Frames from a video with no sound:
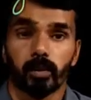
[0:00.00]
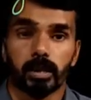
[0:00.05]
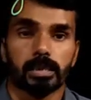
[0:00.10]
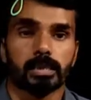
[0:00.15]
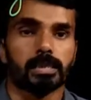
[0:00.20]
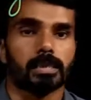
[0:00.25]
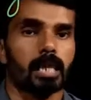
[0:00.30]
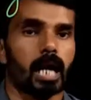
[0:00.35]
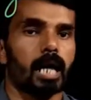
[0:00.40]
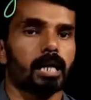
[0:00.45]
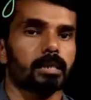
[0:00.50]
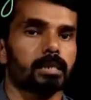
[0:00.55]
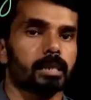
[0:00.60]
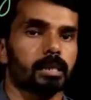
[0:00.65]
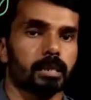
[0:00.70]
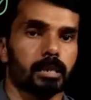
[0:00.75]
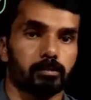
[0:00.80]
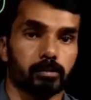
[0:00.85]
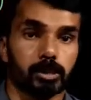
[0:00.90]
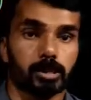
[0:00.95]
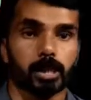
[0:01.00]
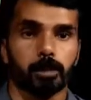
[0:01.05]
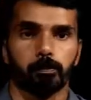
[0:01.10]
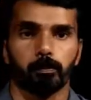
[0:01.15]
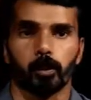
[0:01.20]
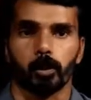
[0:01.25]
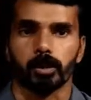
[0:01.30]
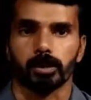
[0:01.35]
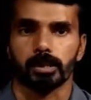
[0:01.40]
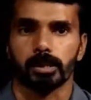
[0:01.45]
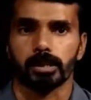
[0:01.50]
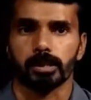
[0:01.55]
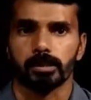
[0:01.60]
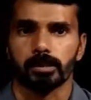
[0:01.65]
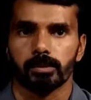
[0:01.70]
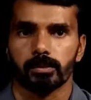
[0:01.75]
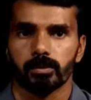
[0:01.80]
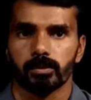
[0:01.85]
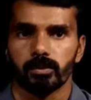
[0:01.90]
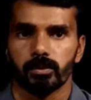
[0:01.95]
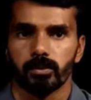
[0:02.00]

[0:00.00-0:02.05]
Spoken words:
we start the division process,